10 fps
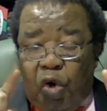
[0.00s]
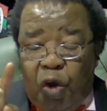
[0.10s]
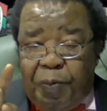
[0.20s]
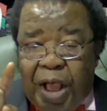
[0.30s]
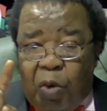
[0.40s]

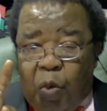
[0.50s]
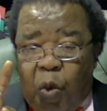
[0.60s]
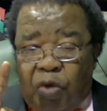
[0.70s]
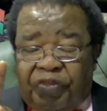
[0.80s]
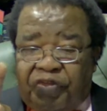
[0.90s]
global
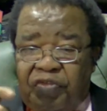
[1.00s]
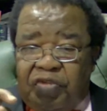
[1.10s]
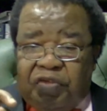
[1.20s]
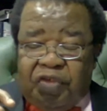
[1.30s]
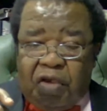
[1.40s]
wars
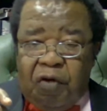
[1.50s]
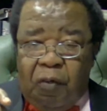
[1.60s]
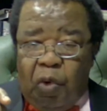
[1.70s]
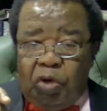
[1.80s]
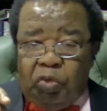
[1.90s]
since the
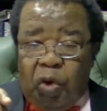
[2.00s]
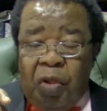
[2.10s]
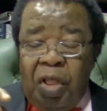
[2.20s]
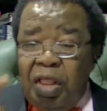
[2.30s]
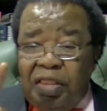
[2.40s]
Second World
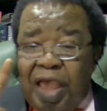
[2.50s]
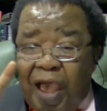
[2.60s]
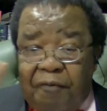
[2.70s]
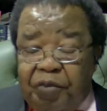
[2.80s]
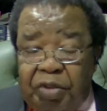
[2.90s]
War.
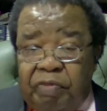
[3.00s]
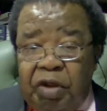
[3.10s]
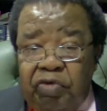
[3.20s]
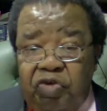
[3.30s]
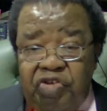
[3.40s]
There have
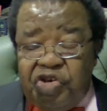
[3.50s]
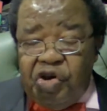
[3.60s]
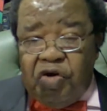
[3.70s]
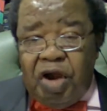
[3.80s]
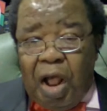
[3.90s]
been
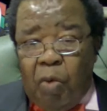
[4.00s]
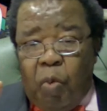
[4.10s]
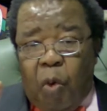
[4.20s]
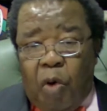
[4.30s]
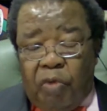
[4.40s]
regional
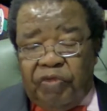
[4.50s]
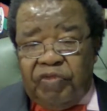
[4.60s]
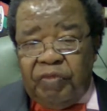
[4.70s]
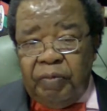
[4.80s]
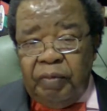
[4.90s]

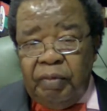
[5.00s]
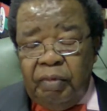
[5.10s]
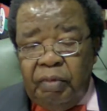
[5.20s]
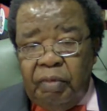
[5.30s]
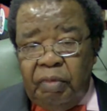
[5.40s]
wars,
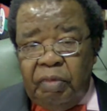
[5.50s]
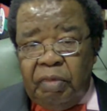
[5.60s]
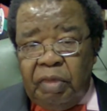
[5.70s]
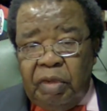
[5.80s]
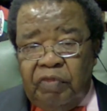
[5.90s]

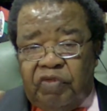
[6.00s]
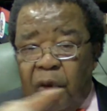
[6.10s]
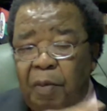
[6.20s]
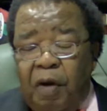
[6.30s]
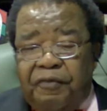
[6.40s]

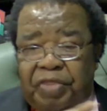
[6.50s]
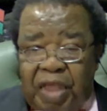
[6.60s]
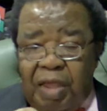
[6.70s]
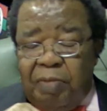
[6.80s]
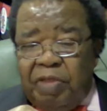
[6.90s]
some of
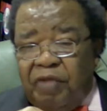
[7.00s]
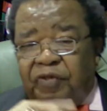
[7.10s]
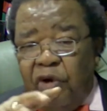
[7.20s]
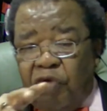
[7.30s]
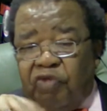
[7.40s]
them,
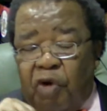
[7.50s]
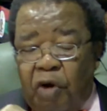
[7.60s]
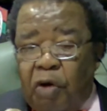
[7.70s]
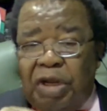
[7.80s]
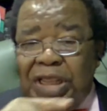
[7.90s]
if not
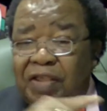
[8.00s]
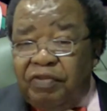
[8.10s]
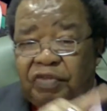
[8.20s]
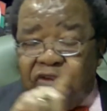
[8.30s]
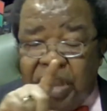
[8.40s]
all,
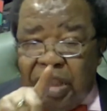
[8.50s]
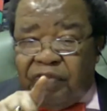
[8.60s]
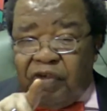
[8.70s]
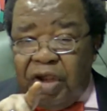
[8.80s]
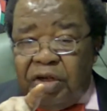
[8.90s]

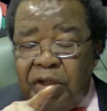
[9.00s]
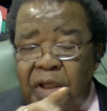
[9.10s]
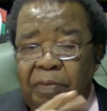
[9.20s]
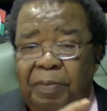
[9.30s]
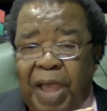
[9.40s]
instigated
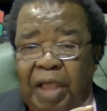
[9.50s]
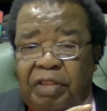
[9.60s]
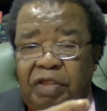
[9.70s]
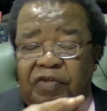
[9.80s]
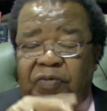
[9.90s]

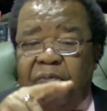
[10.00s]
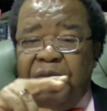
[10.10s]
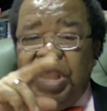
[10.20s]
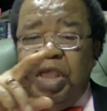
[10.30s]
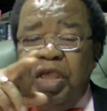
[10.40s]
by these
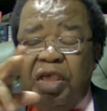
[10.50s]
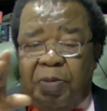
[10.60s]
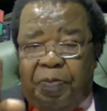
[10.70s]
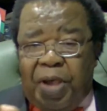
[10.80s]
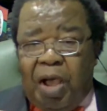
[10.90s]
big
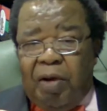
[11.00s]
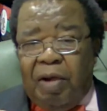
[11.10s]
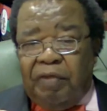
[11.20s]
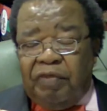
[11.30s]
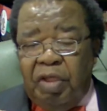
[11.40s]

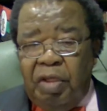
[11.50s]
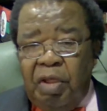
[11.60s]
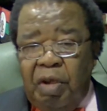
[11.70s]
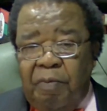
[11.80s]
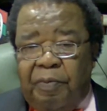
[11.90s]
powers,
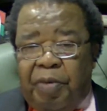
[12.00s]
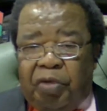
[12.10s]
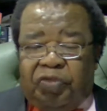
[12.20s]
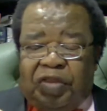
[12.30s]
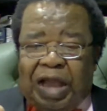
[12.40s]

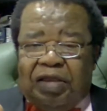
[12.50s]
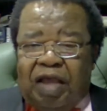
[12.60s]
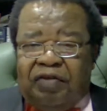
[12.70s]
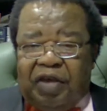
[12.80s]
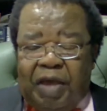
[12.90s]
but that
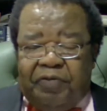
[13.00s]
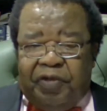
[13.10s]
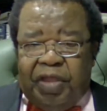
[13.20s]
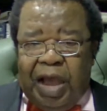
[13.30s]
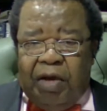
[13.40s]
has
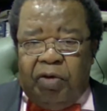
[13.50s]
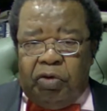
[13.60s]
kept their